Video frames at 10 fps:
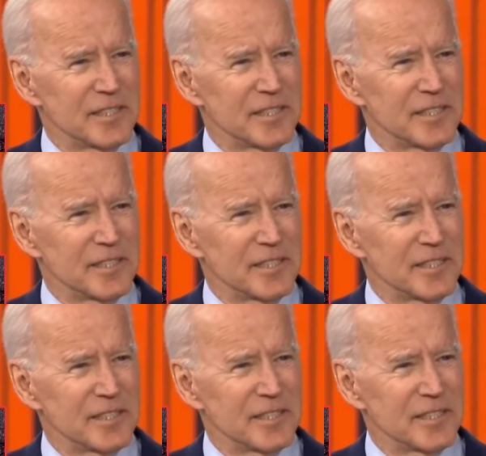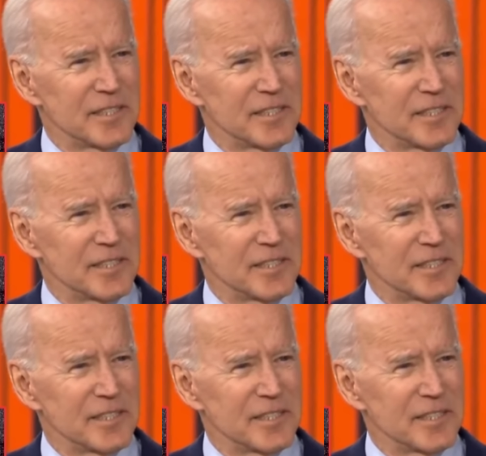
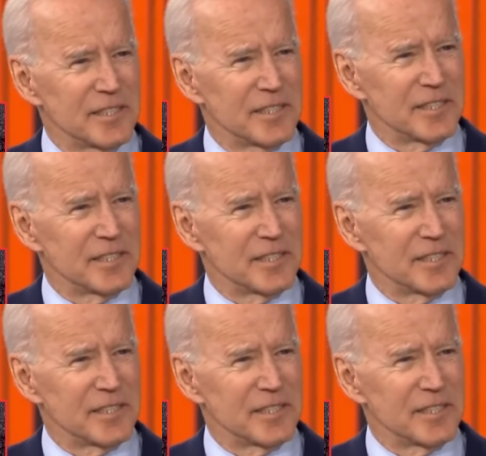The person shown says nothing.